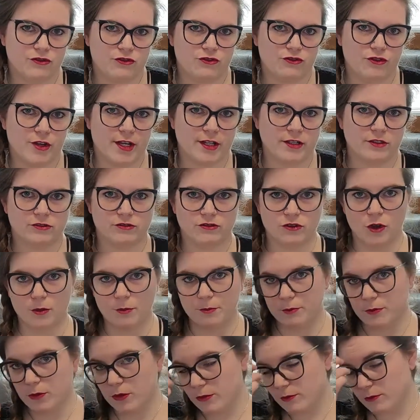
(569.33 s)
drag and
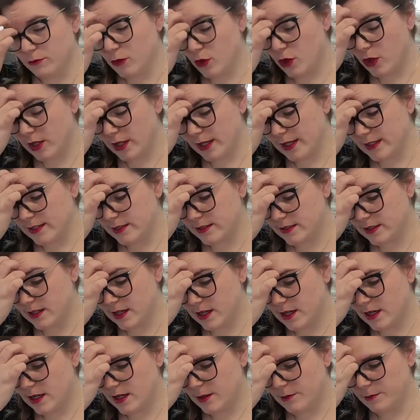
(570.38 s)
drop more or less,
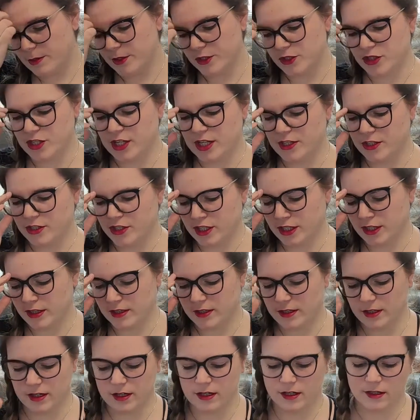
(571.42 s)
but changing
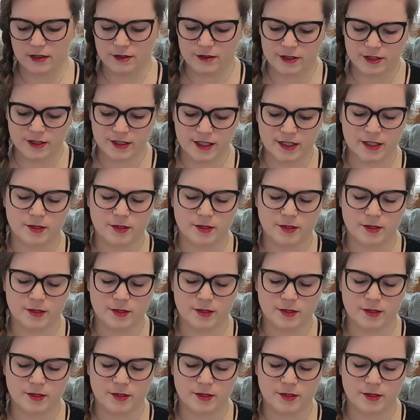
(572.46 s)
the colors,